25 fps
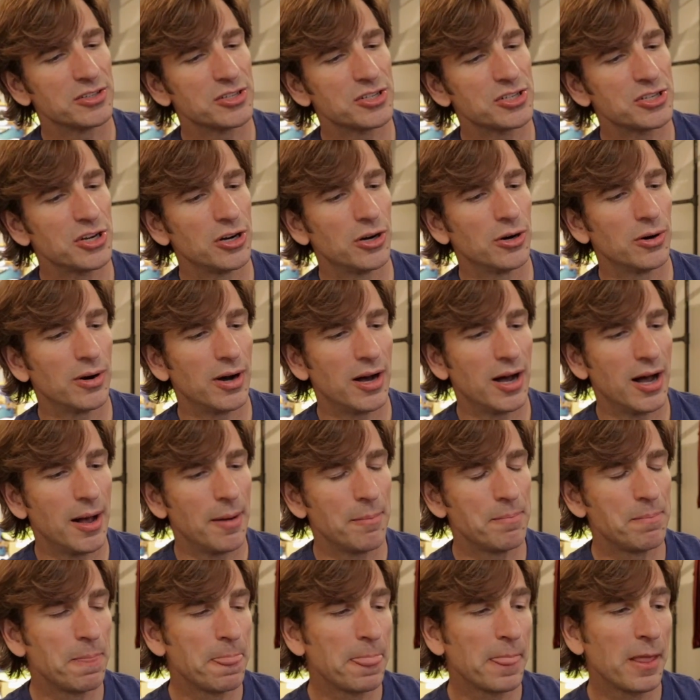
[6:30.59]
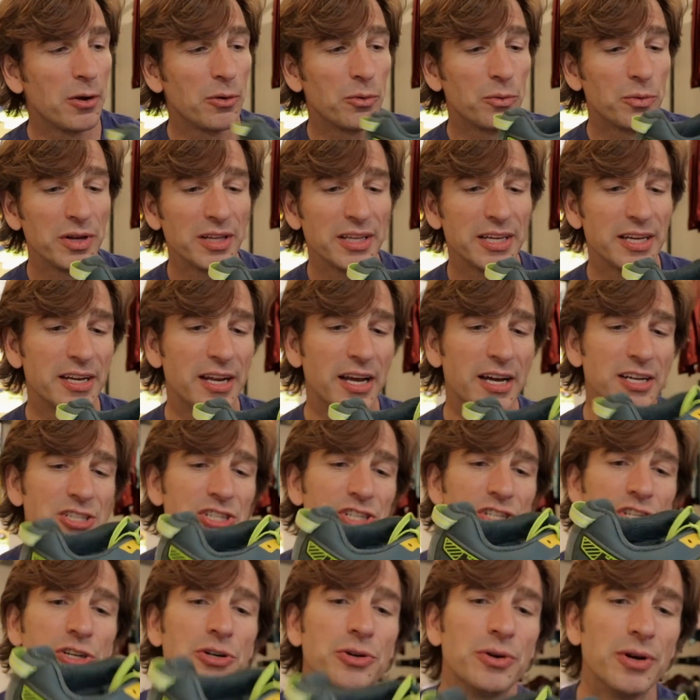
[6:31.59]
So really a nice
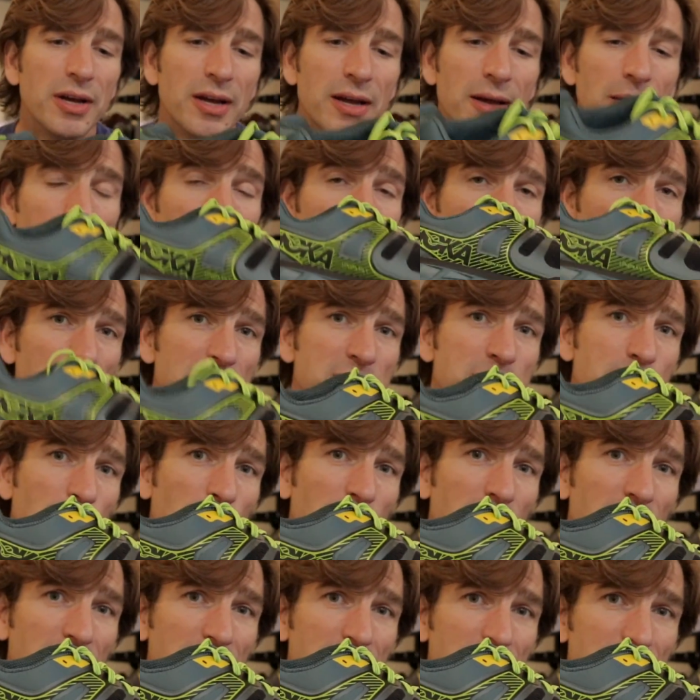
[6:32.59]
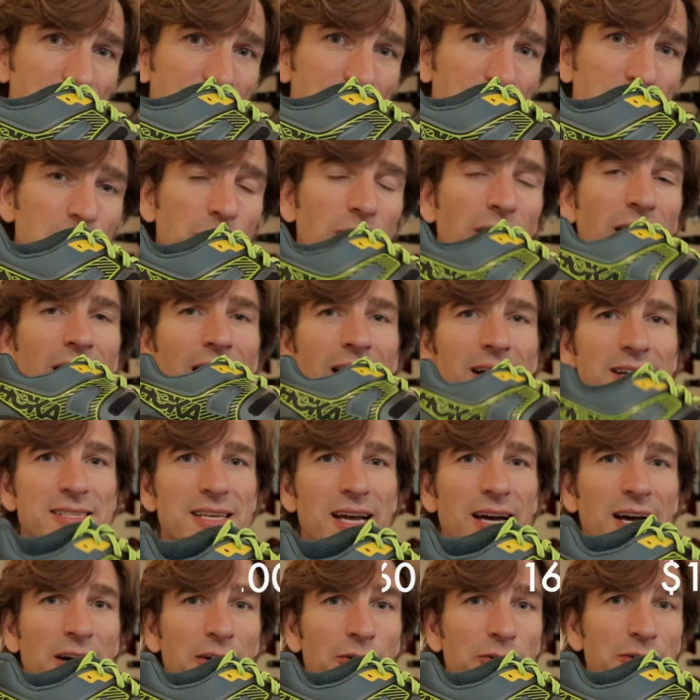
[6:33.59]
shoe. Price point on this shoe is
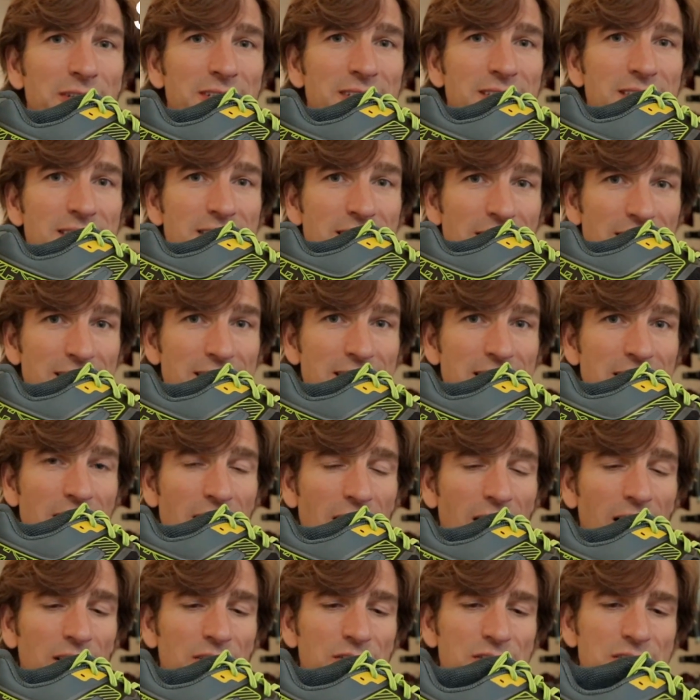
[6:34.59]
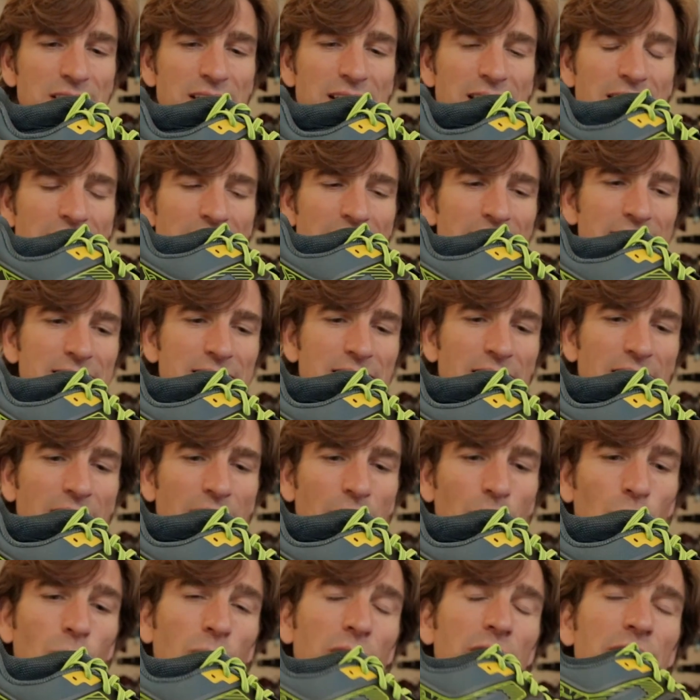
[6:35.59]
$160. It's
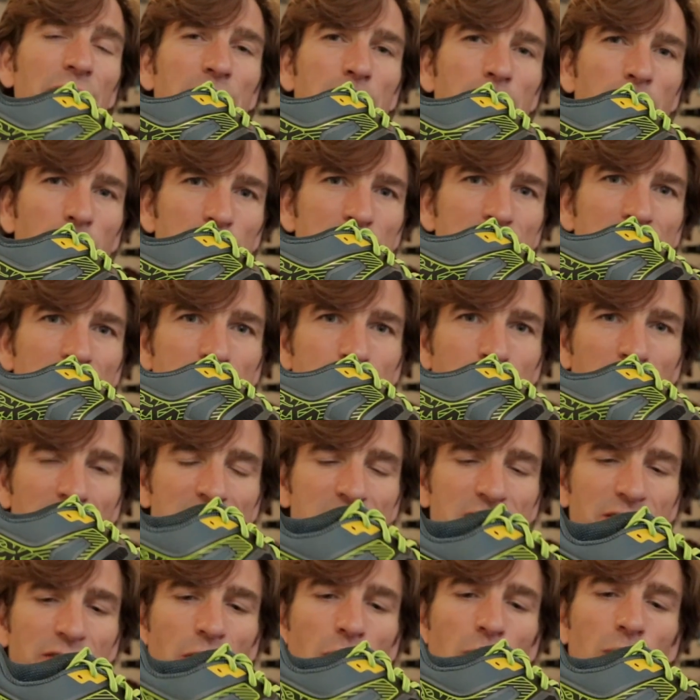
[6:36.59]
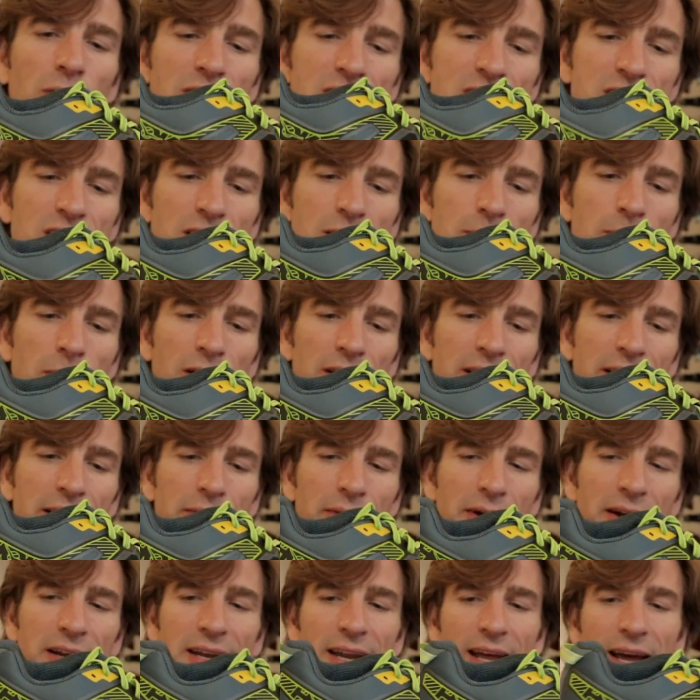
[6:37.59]
one of the most expensive Hokas on the market
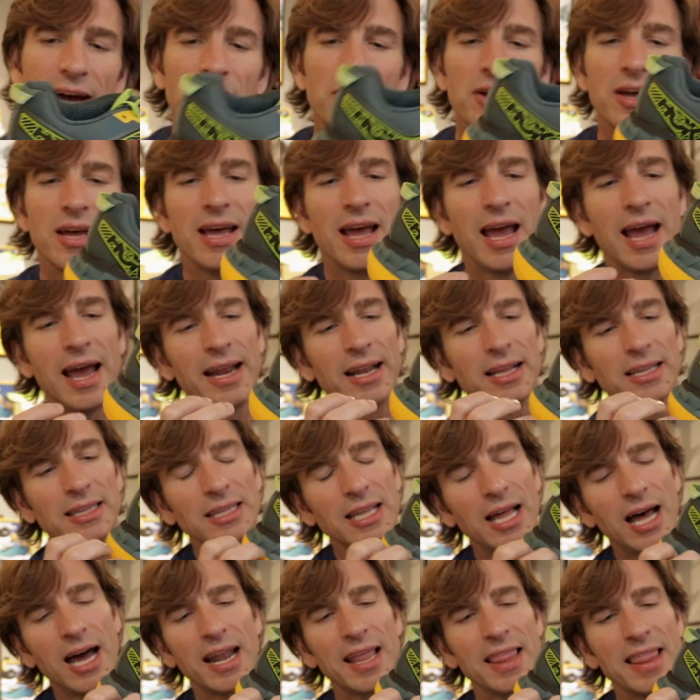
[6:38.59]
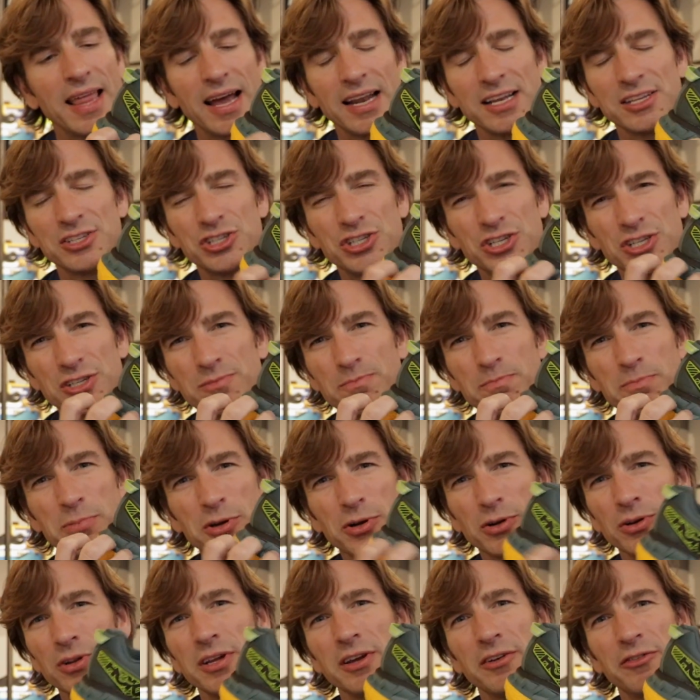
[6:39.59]
right now, and a lot of that is just
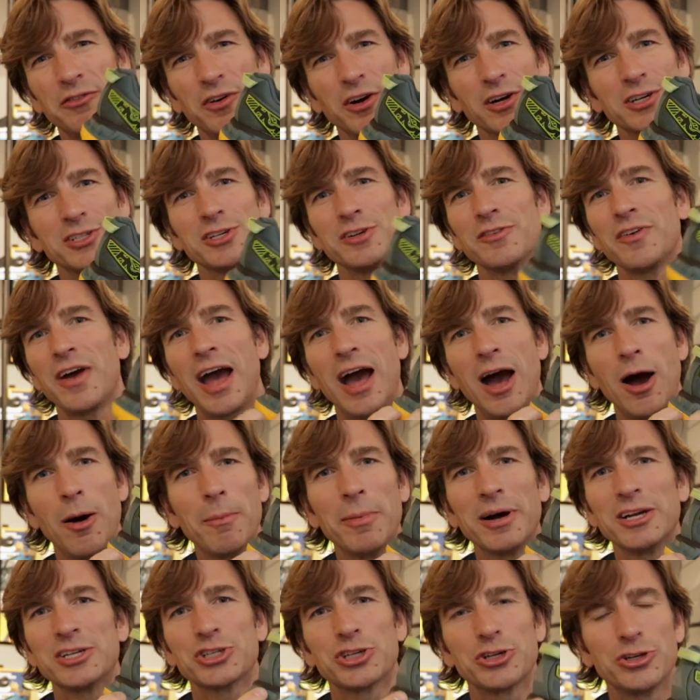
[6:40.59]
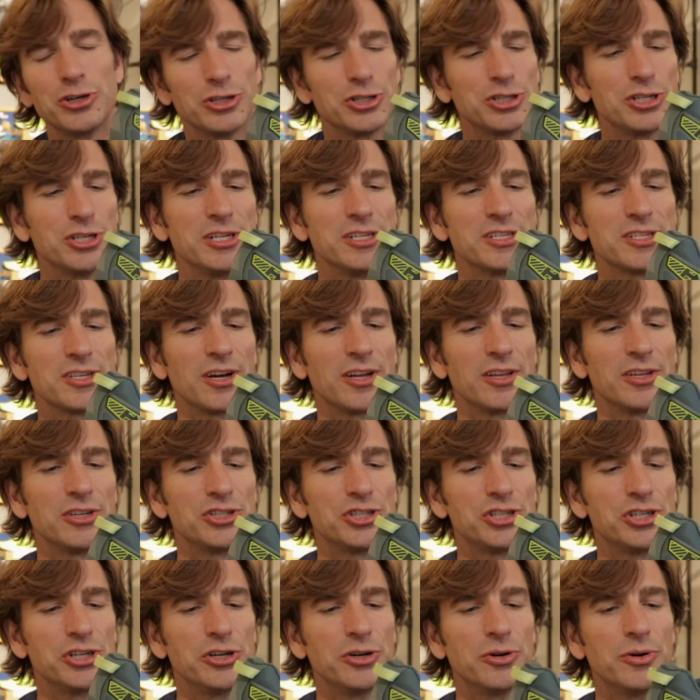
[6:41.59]
purely a function of how much cushion is on the
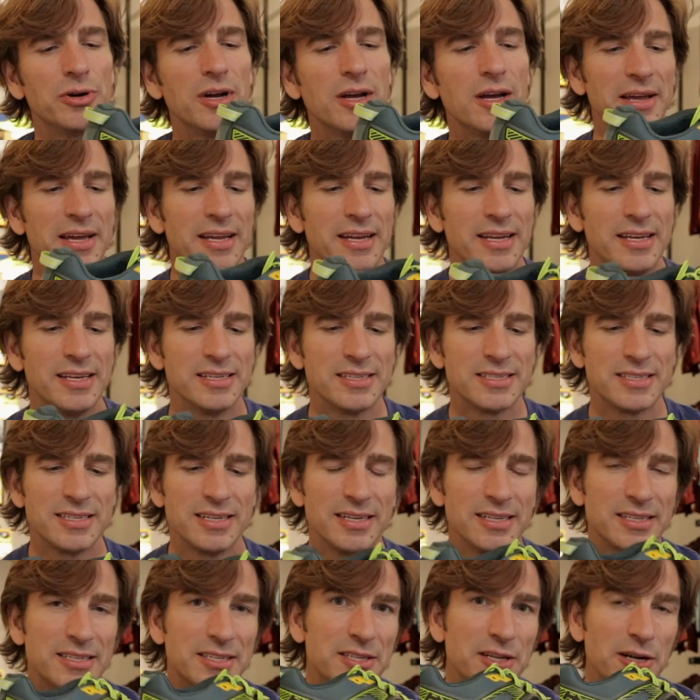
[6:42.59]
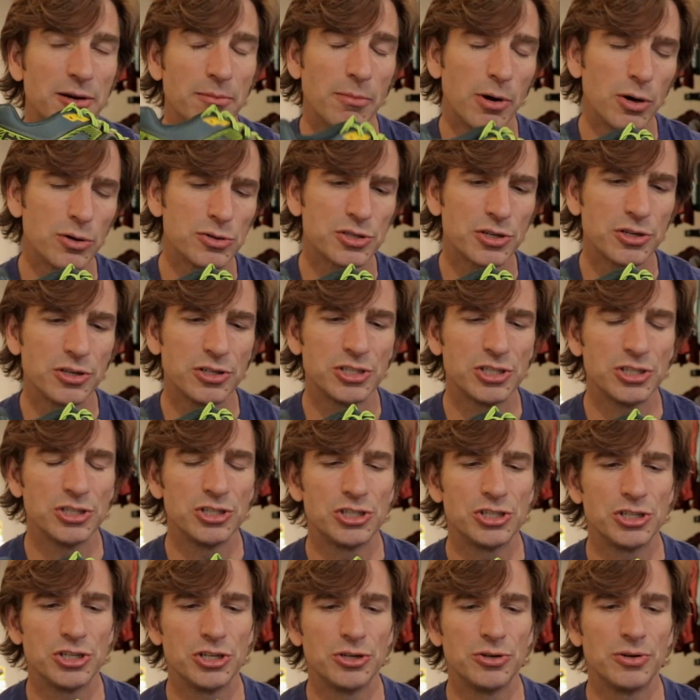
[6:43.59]
shoe. It's their most cushioned
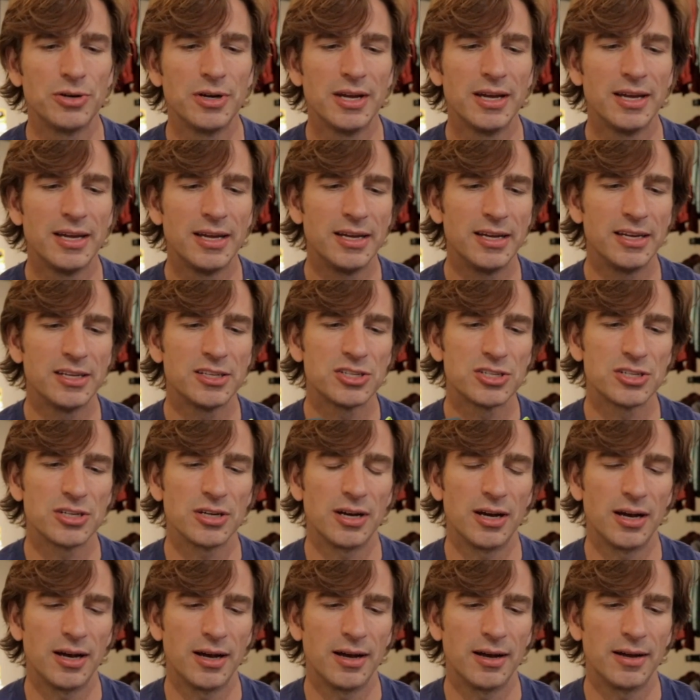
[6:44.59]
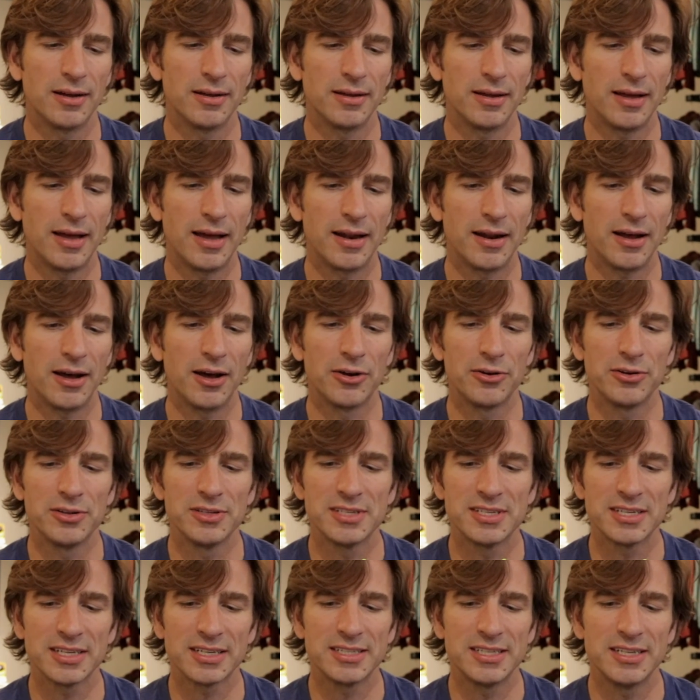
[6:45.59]
shoe. It's at
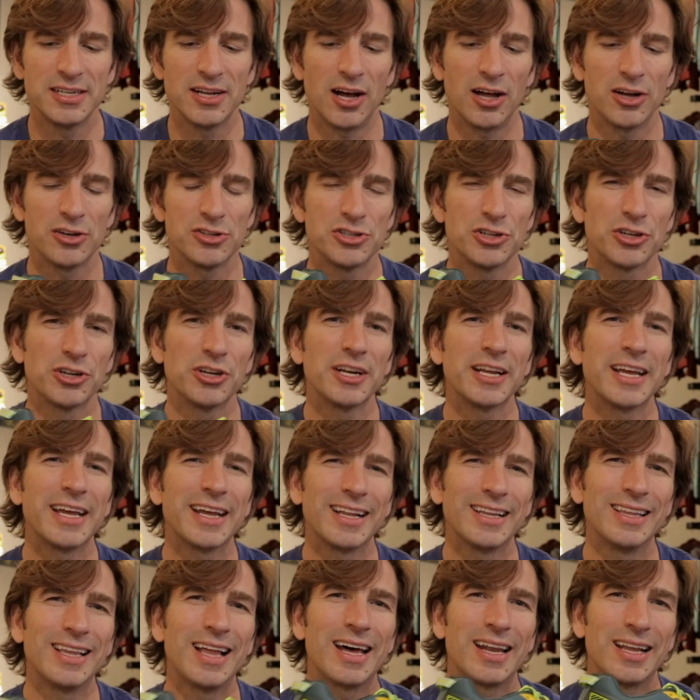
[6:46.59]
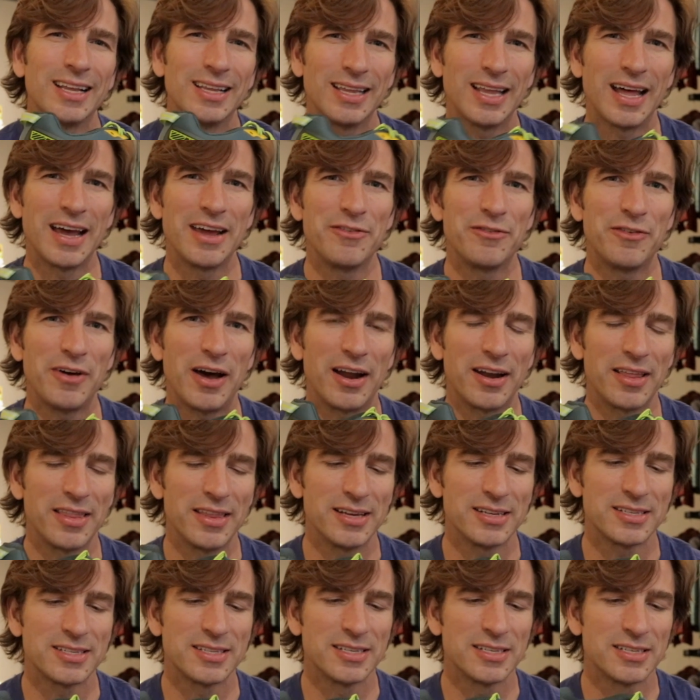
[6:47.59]
$160. You're going to get a lot of life out of this.